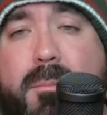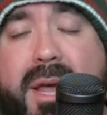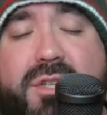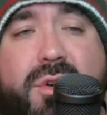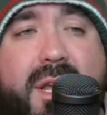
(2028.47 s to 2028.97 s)

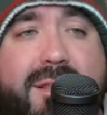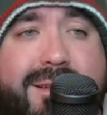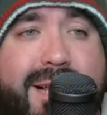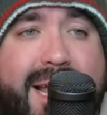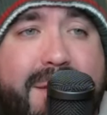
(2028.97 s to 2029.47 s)
Make sure to hit the
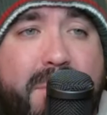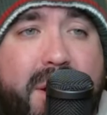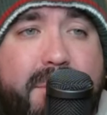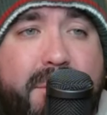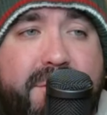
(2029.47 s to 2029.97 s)
like
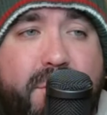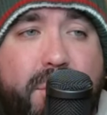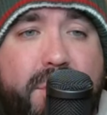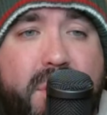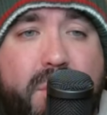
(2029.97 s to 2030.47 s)
button
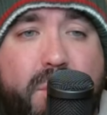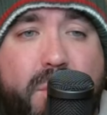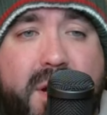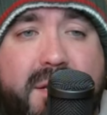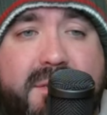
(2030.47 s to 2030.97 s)
before
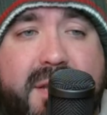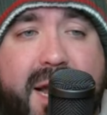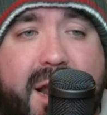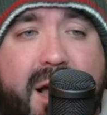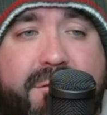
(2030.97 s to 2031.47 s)
you
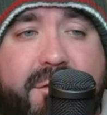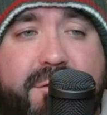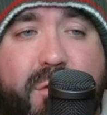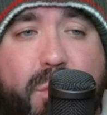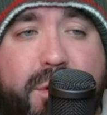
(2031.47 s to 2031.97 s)
sign off
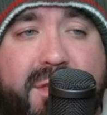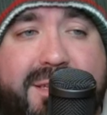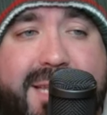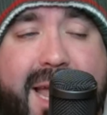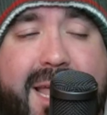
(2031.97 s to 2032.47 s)
for the
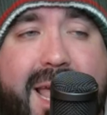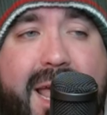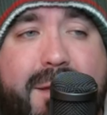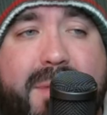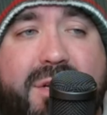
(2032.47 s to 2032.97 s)
day.
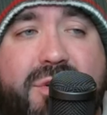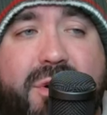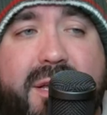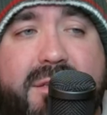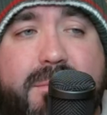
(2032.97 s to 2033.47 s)
And make sure
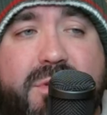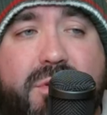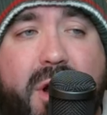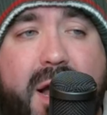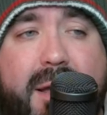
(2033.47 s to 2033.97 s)
to hit
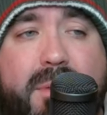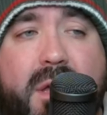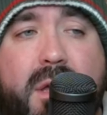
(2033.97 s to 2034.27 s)
subscribe